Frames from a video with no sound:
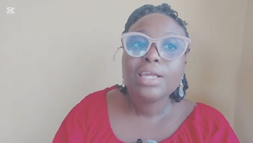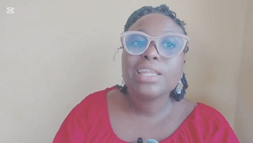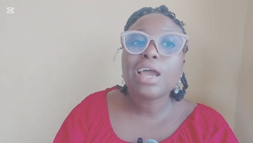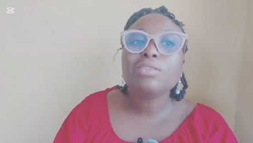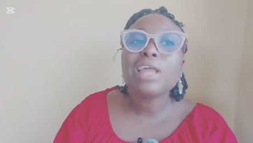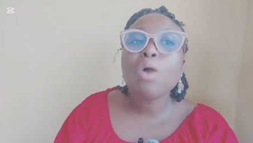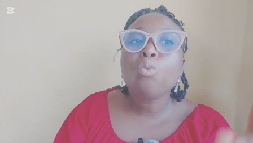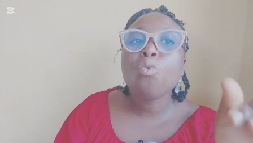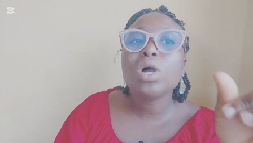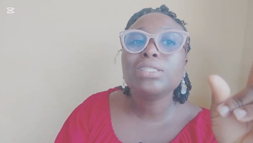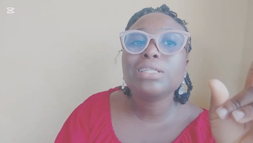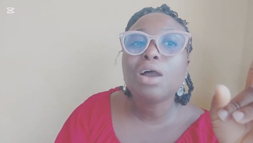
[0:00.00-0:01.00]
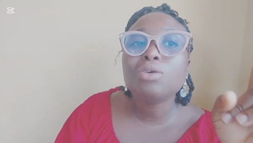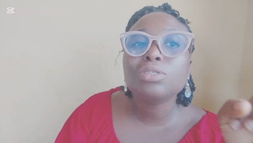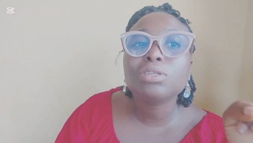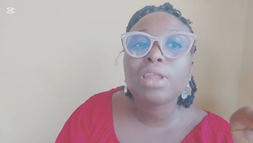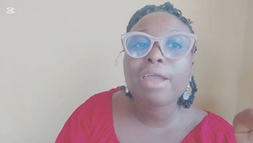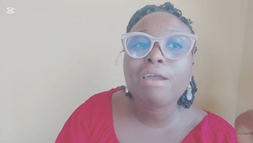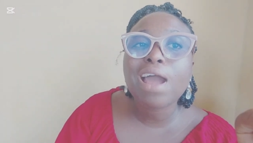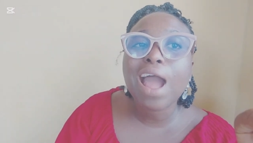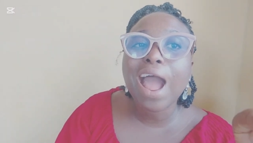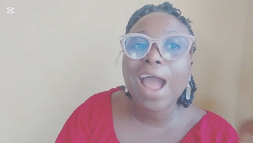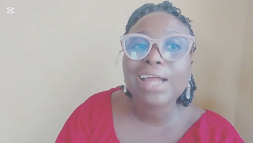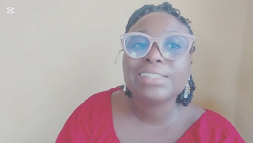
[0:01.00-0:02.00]
Now that 1,000 naira
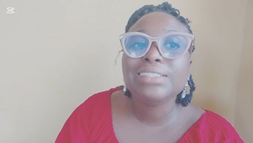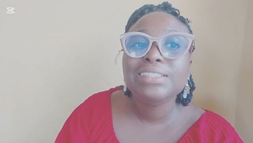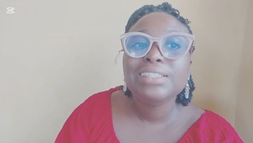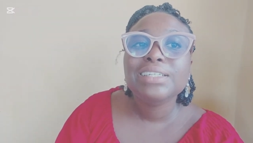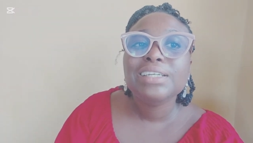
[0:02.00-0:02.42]
and